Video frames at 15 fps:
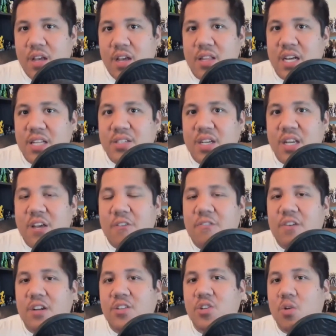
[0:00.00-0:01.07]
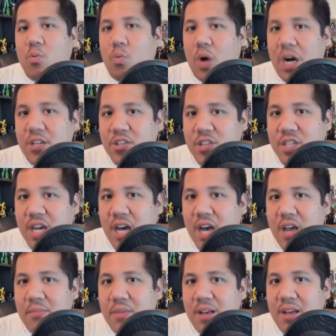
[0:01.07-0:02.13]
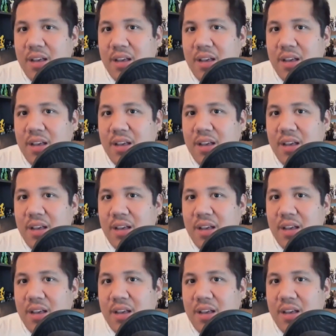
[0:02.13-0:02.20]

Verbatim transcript: That's going to affect your watch time